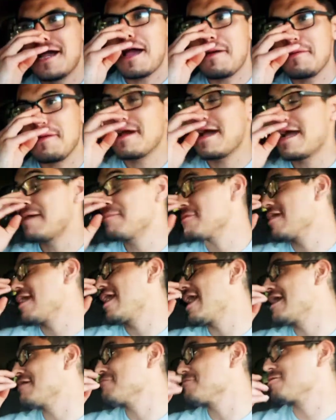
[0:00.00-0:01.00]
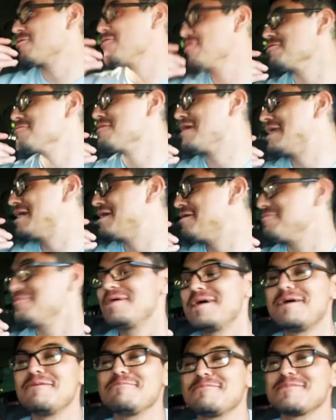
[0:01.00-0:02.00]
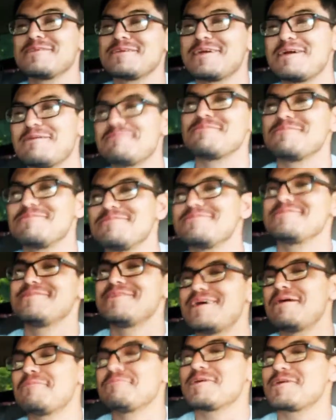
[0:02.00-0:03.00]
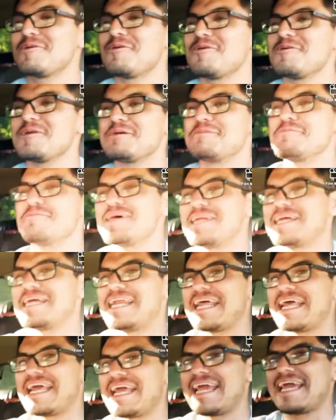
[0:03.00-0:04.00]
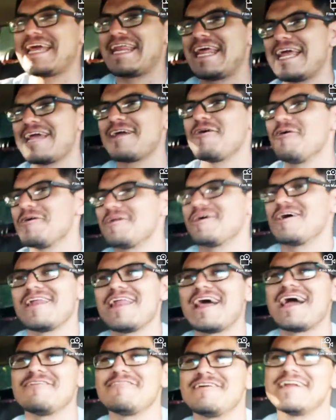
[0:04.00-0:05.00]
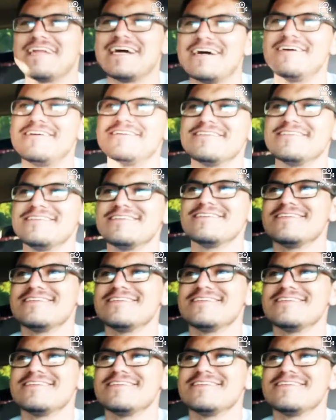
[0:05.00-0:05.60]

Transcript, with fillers: I mean, I ain't, I ain't recorded right now, but I'm, re I'm, I'm recording, but it ain't, it ain't going online right now.